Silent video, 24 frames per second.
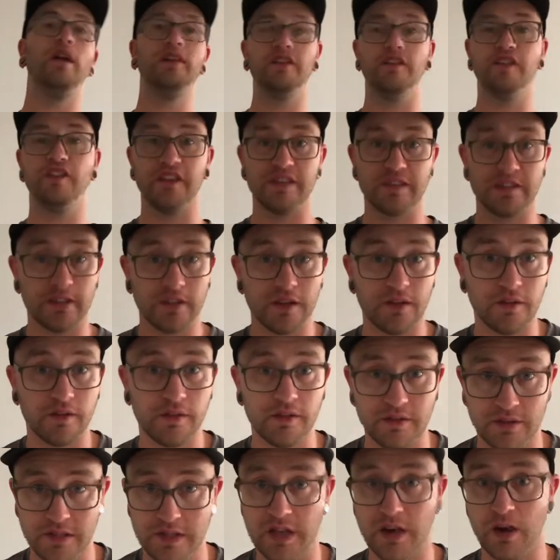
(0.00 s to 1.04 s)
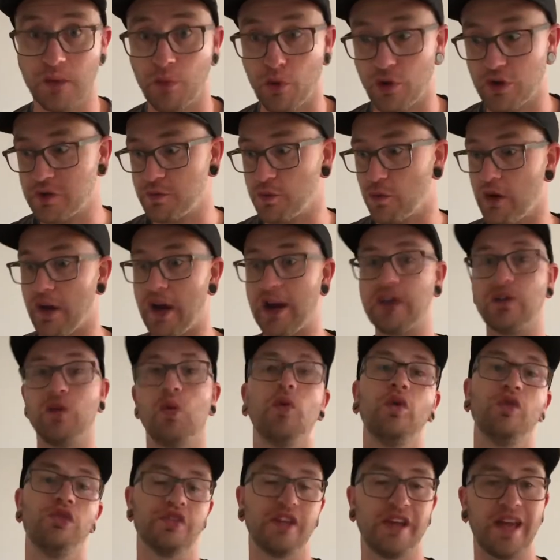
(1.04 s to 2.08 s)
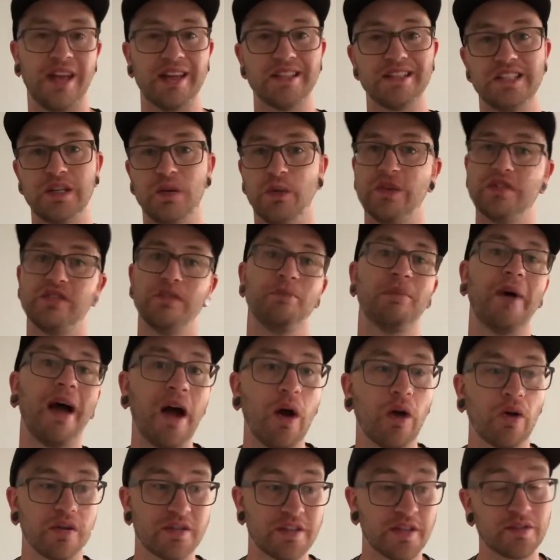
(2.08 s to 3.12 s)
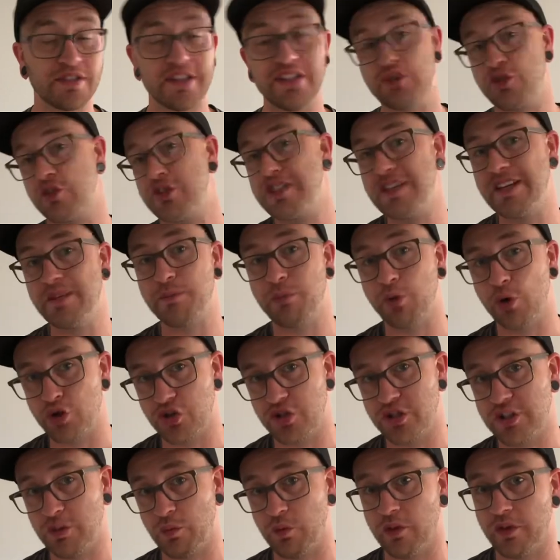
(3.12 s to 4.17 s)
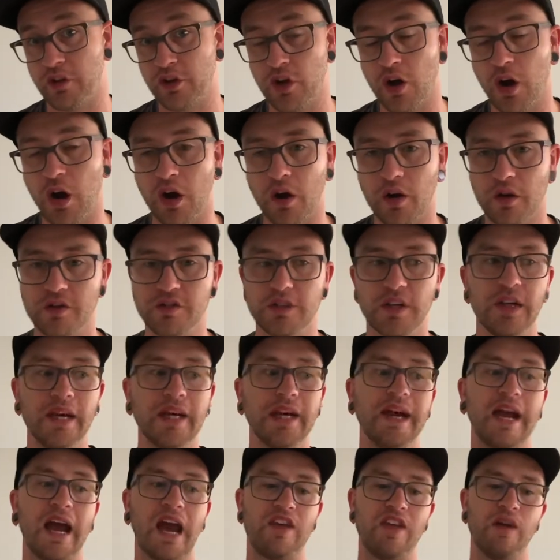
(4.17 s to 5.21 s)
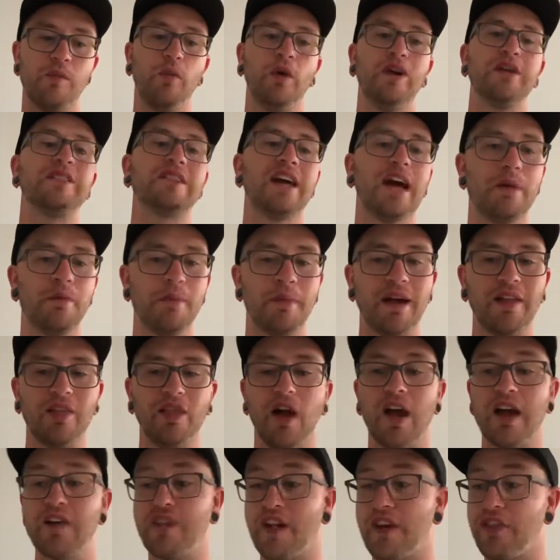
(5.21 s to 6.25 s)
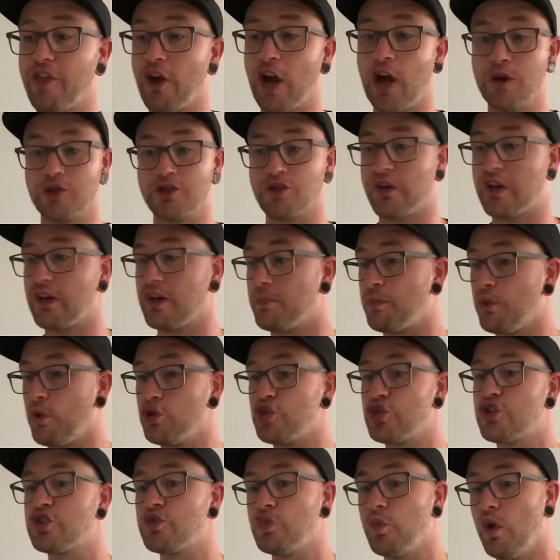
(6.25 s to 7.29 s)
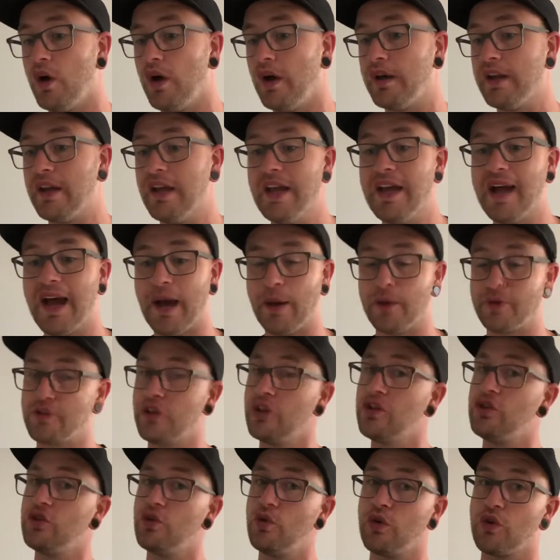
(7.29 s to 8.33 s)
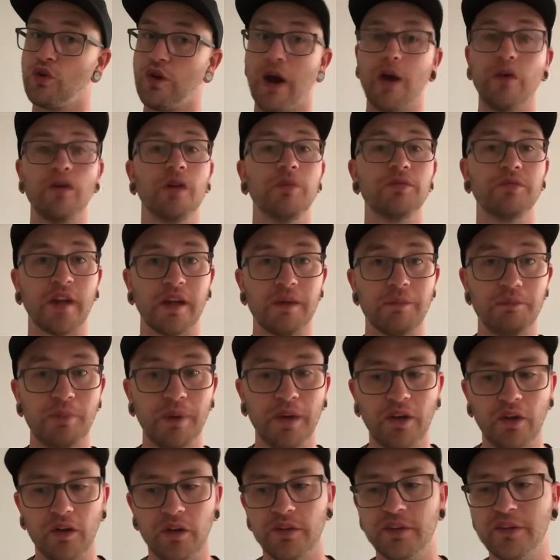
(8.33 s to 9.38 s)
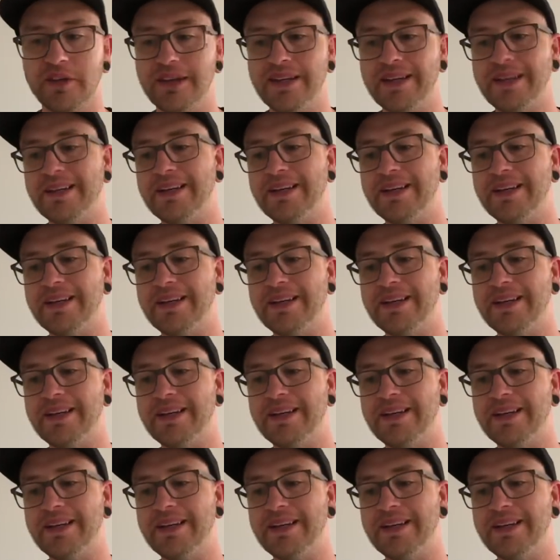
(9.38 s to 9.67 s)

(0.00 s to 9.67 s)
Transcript: to visit DDR Motorsport headquarters and kind of see what it's about because I was interested in purchasing one of the cars. At that point in time in my life, I thought I was ready to purchase one. I was gonna do a ground up type build,